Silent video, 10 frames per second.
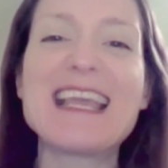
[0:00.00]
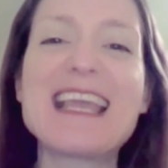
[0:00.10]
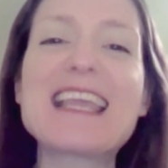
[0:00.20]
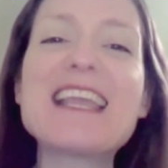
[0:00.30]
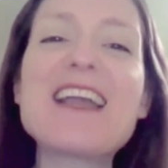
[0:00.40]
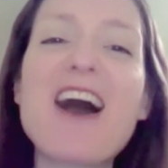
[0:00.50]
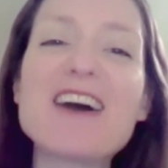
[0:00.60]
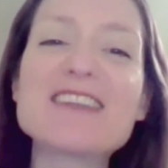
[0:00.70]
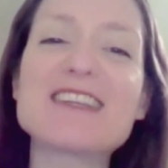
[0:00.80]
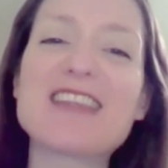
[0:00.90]
it can
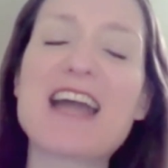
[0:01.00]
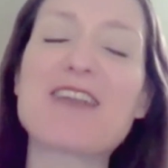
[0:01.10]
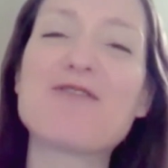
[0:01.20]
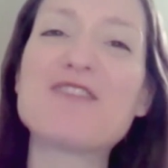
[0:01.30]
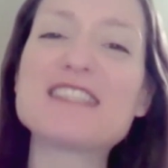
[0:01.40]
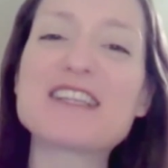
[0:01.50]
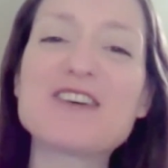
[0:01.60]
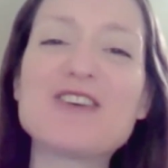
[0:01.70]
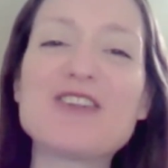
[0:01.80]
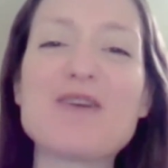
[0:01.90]
cause a lot of
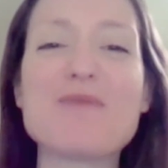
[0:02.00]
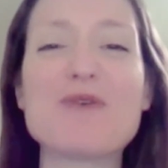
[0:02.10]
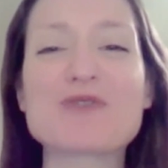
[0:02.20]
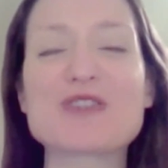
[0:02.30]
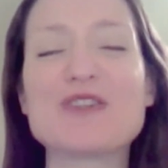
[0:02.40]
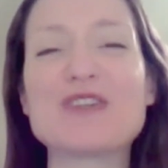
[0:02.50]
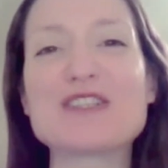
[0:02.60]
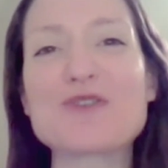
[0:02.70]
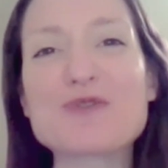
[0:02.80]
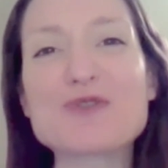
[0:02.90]
physical, emotional, and
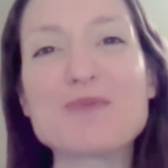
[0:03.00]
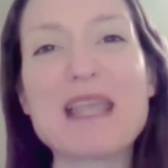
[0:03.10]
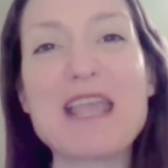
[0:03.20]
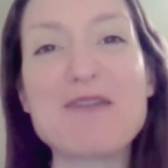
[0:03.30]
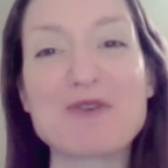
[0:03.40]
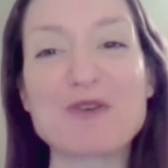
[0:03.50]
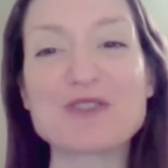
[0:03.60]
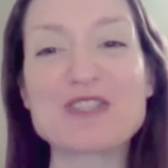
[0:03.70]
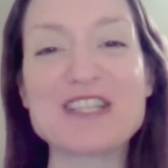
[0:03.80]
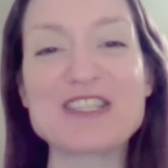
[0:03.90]
social behavioral
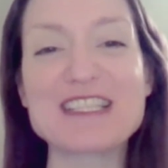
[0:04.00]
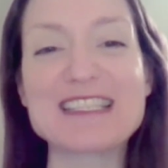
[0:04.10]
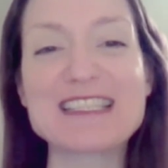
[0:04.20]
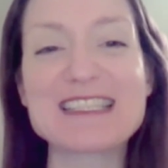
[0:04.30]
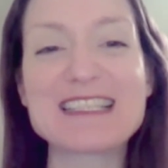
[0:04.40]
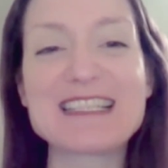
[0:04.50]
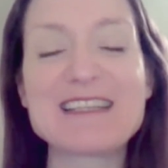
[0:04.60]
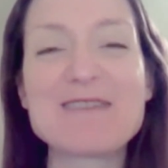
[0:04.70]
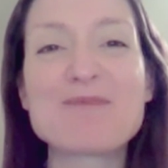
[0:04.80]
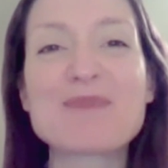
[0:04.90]
changes.
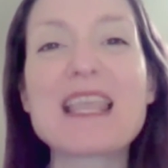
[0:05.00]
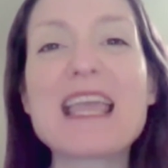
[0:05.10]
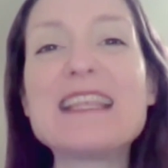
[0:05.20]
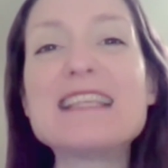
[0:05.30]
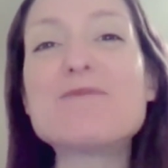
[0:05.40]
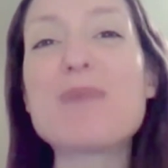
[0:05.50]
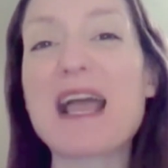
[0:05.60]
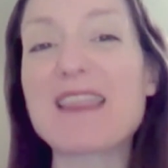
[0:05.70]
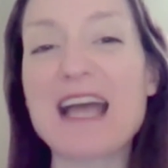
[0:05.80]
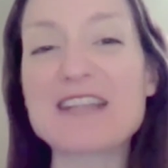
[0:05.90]
And these
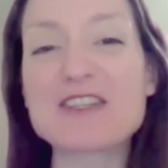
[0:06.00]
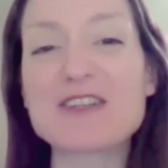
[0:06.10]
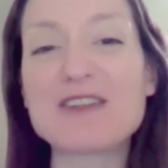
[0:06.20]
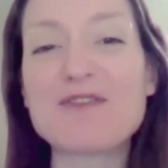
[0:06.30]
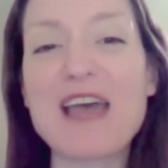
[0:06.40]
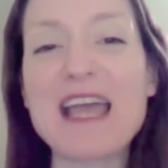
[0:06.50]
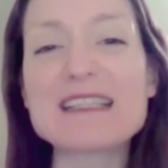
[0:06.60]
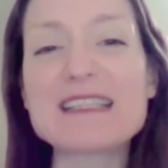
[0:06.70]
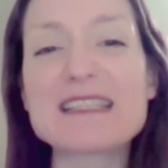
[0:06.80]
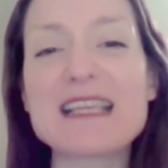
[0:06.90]
biological
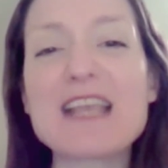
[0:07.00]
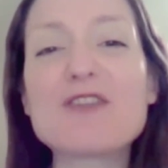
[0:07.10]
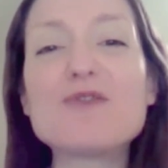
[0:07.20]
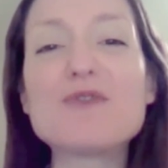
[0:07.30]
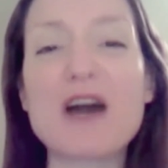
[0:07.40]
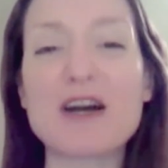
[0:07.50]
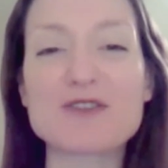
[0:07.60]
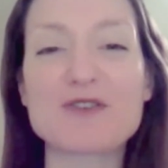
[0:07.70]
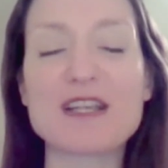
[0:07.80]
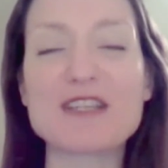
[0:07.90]
effects include
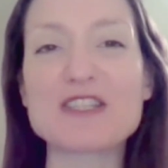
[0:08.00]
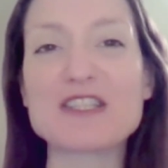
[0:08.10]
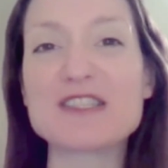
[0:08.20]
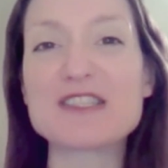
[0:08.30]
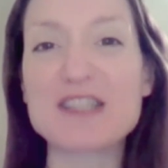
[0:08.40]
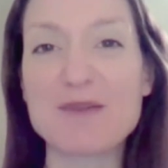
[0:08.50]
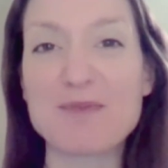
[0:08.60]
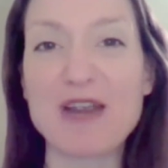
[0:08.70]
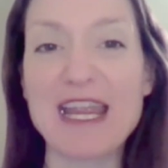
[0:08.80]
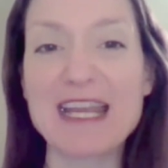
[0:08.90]
alterations to the
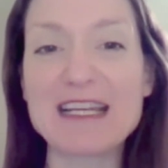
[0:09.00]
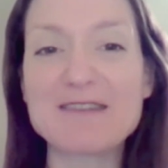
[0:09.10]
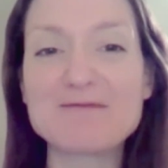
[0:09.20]
brain.